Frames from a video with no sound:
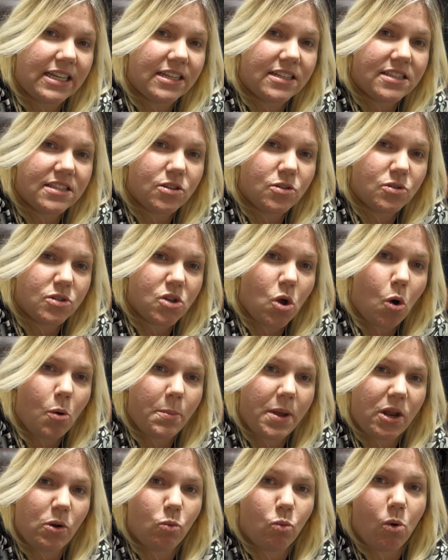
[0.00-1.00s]
gets I those
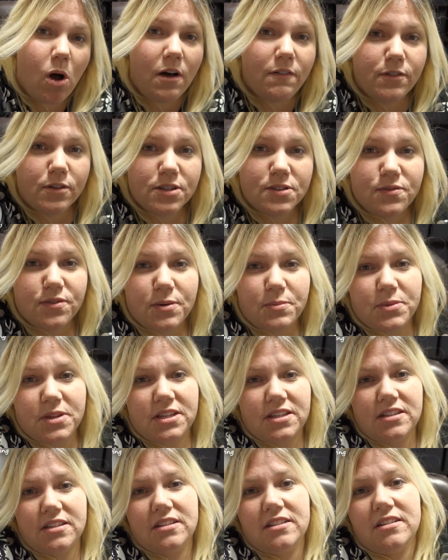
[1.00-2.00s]
homemade waffles from
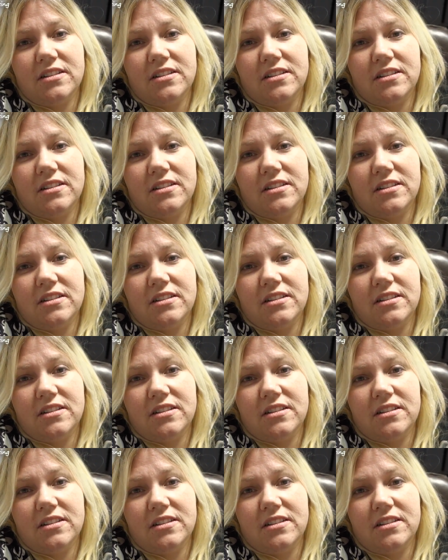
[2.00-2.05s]
the